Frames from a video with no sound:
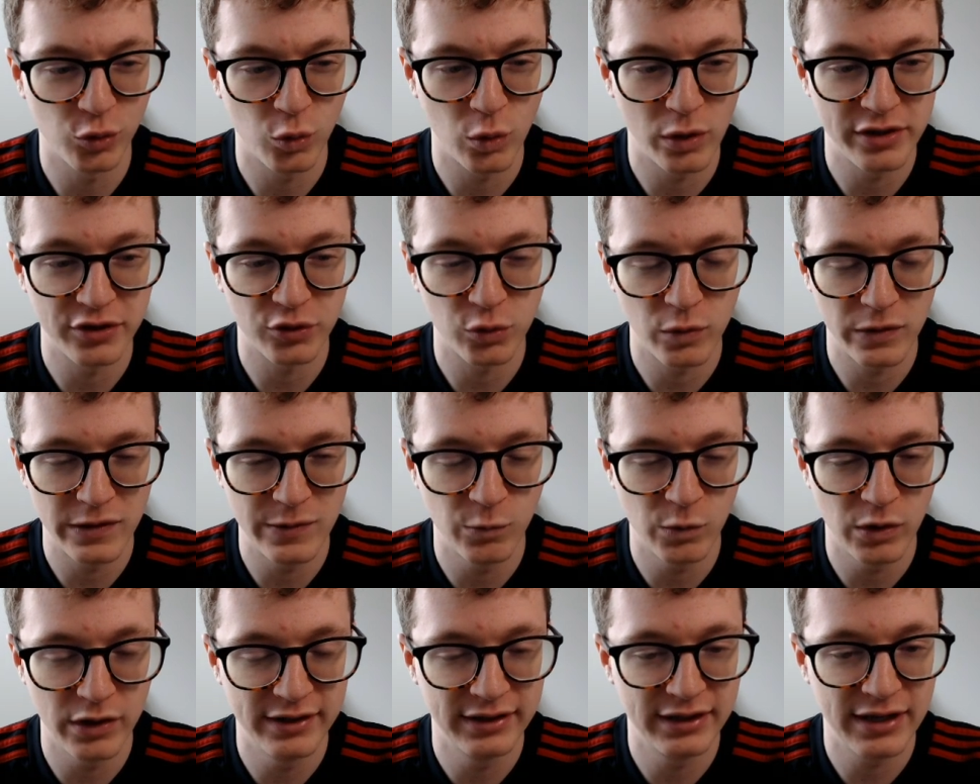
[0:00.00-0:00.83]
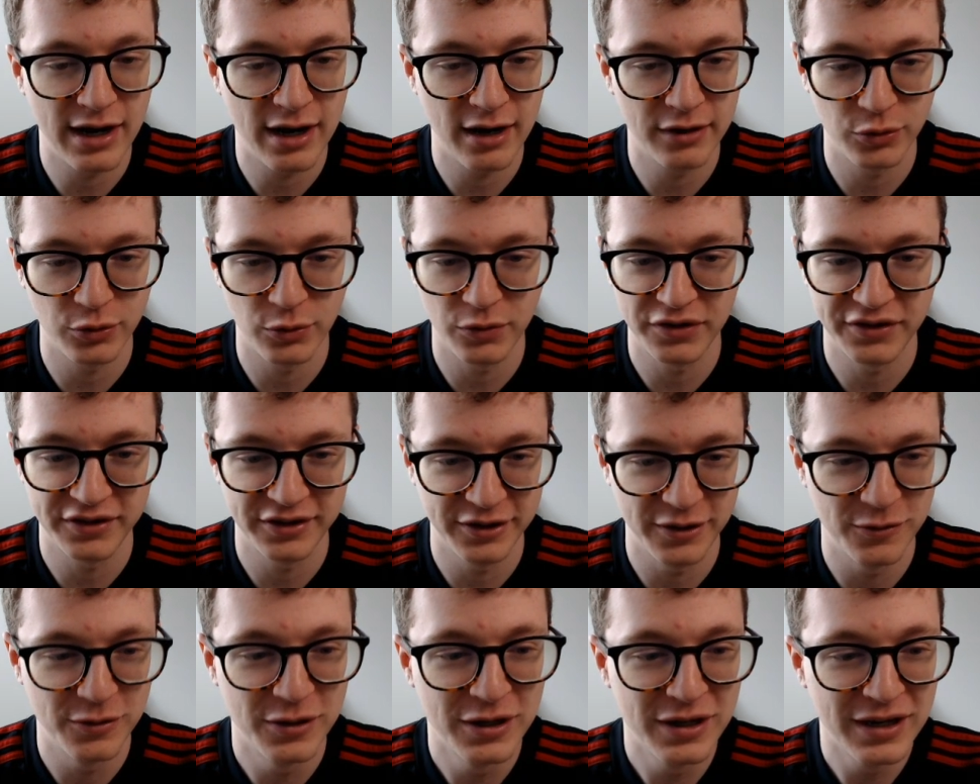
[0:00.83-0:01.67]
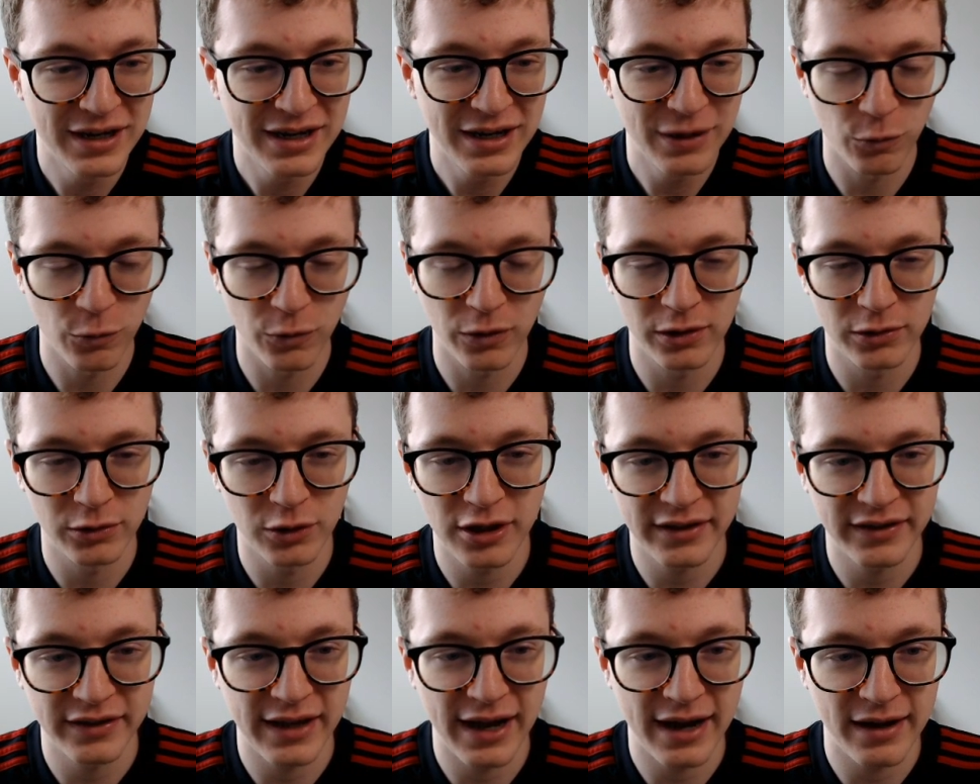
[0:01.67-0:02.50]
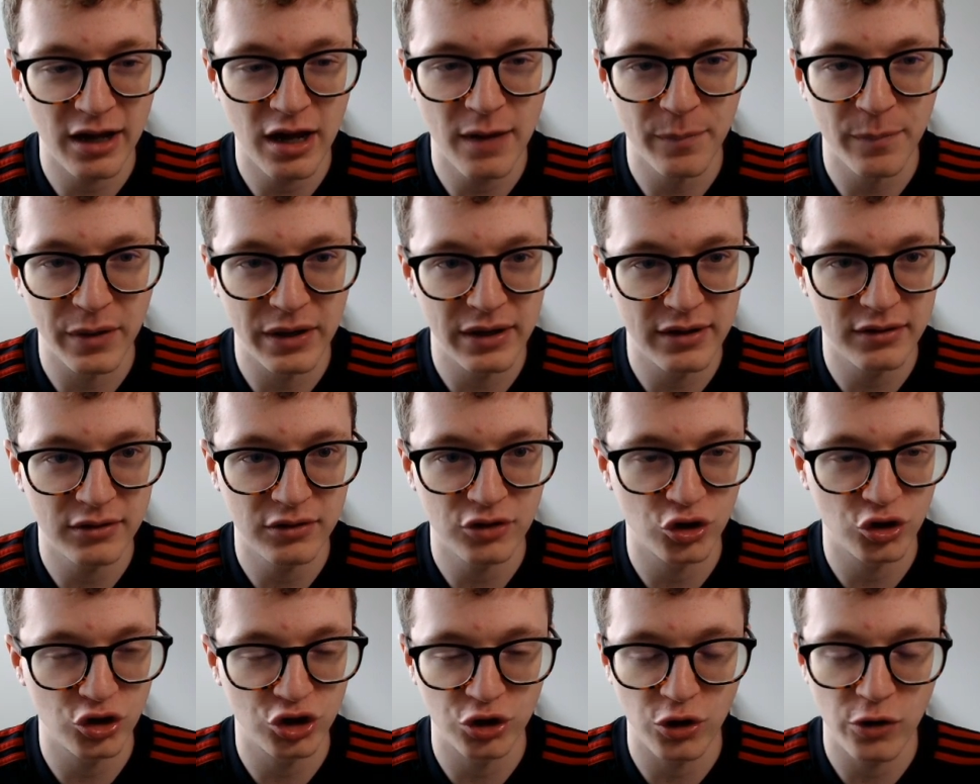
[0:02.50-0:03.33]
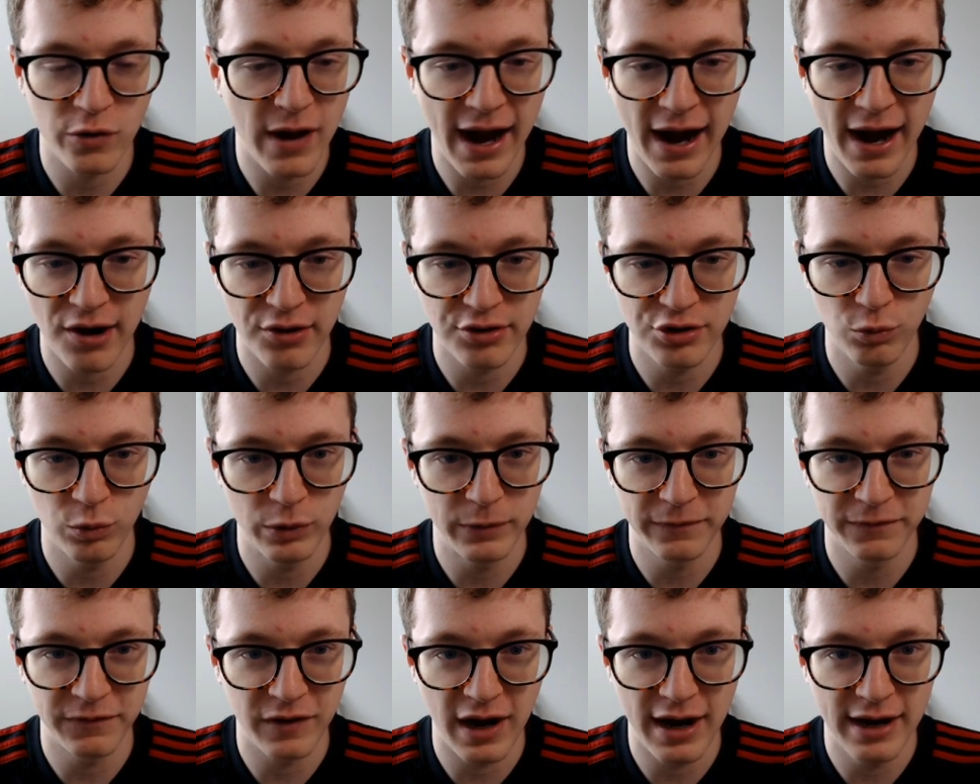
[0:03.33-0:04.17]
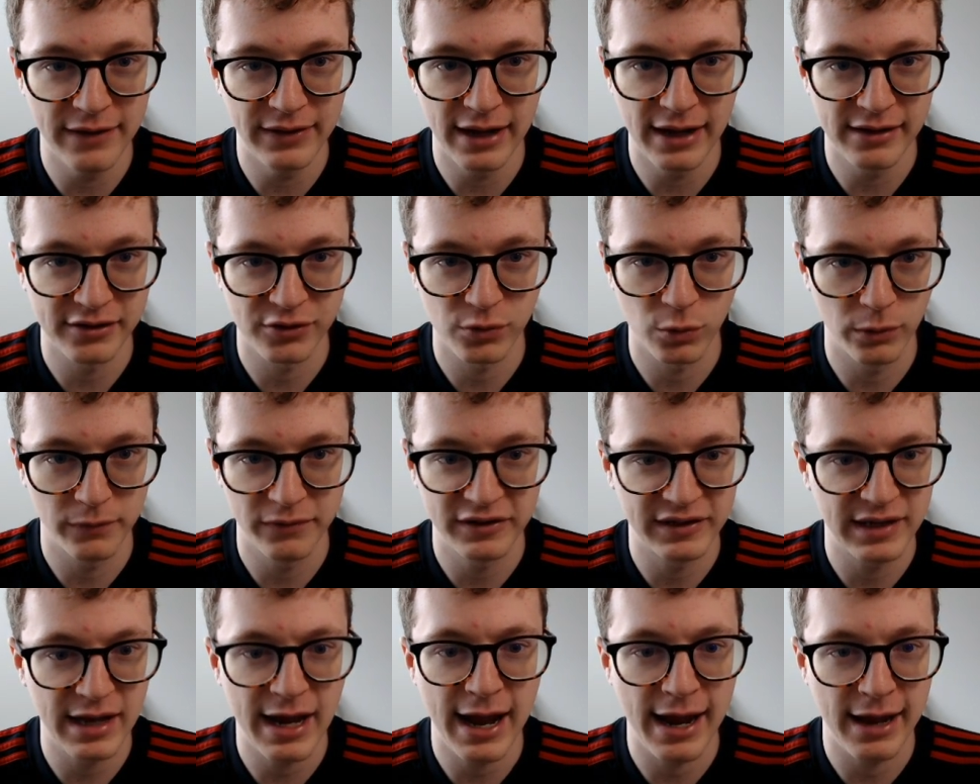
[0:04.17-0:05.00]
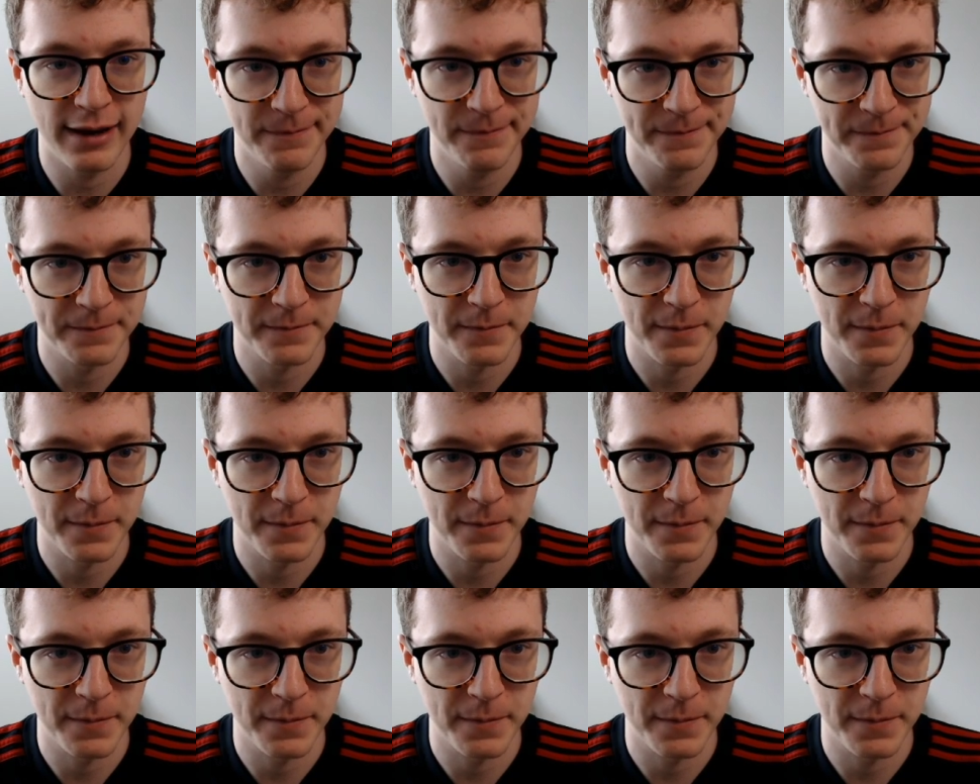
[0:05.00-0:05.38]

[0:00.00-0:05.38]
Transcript: 2021 Dodgers. So we're going to look that up and just show you how you would find that sort of stat.